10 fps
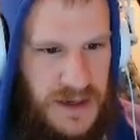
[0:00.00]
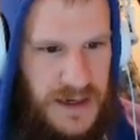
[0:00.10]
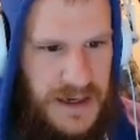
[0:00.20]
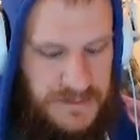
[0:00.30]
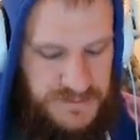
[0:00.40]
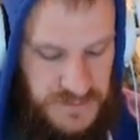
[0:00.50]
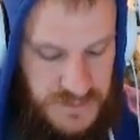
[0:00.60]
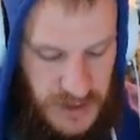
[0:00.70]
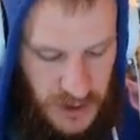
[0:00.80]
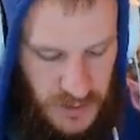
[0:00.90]
Um,
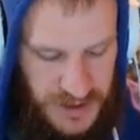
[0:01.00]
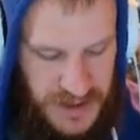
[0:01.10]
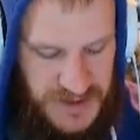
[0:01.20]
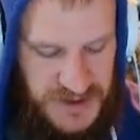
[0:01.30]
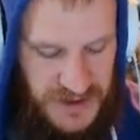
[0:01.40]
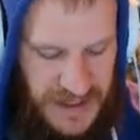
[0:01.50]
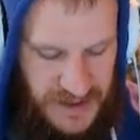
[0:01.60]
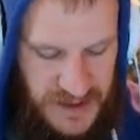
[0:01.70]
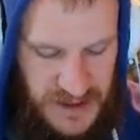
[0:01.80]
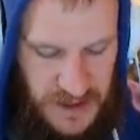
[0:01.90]
oh, and they also
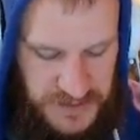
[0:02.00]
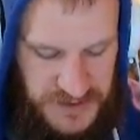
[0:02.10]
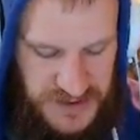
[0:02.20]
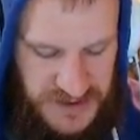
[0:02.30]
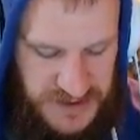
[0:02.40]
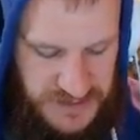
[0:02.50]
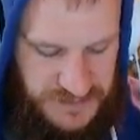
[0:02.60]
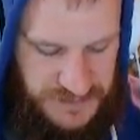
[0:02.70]
added the couple system.